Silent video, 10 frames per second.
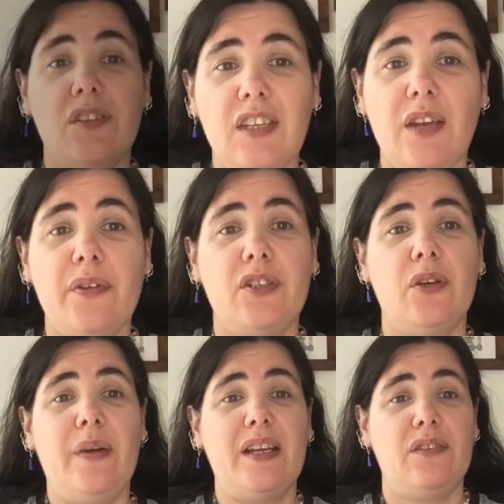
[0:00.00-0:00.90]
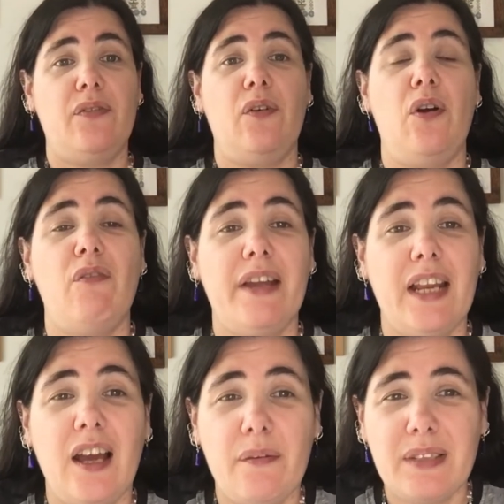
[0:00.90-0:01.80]
see you in 2 weeks for a
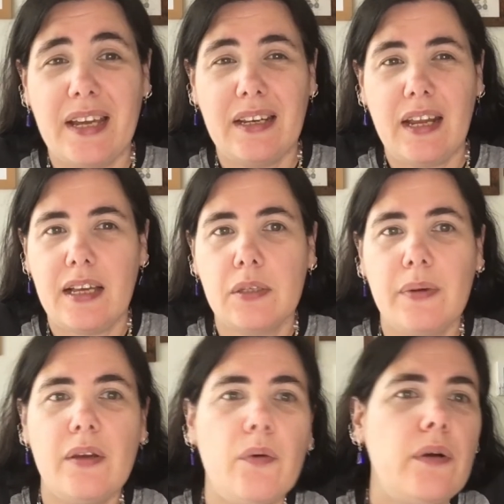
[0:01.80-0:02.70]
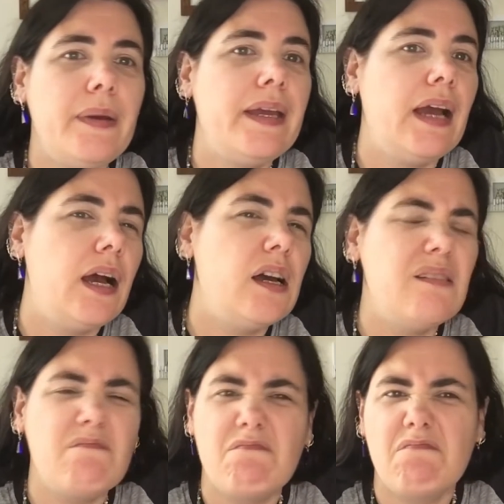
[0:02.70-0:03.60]
regular update. Next week will be,
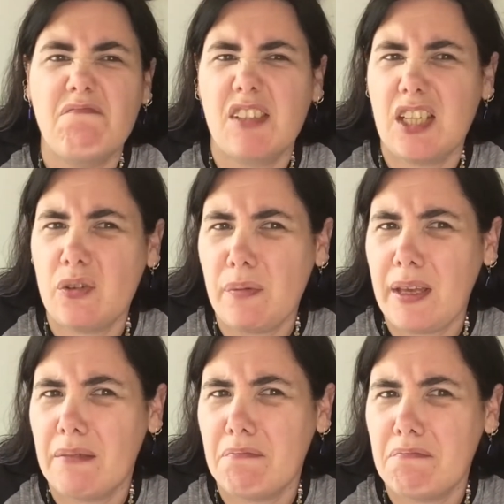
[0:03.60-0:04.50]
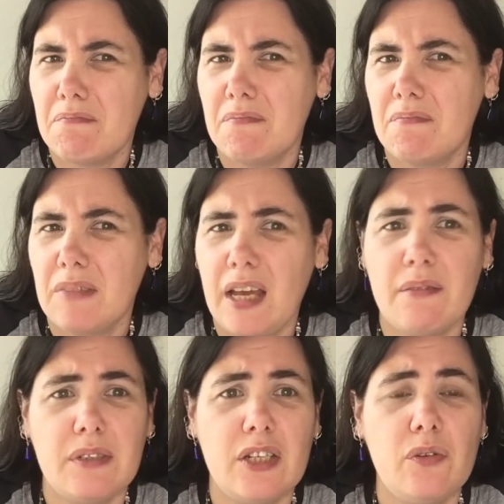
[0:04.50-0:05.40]
stitch with me. Yeah,
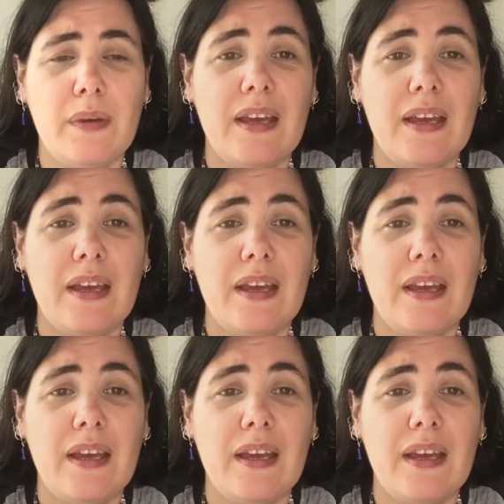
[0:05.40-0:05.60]
stitch with